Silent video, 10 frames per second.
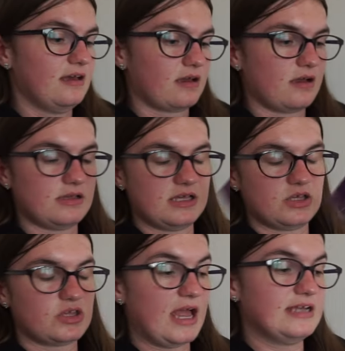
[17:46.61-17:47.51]
because it's
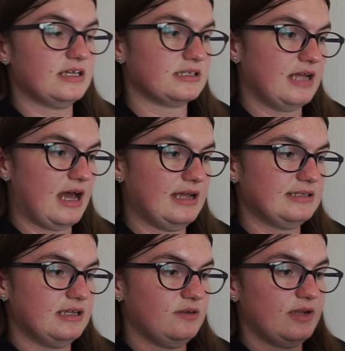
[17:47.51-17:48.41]
just ideal size,
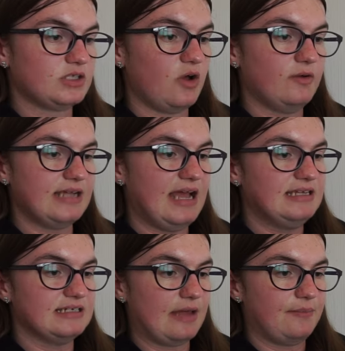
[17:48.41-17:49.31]
and when I saw it was
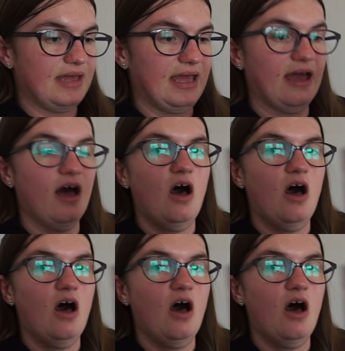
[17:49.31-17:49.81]
89p,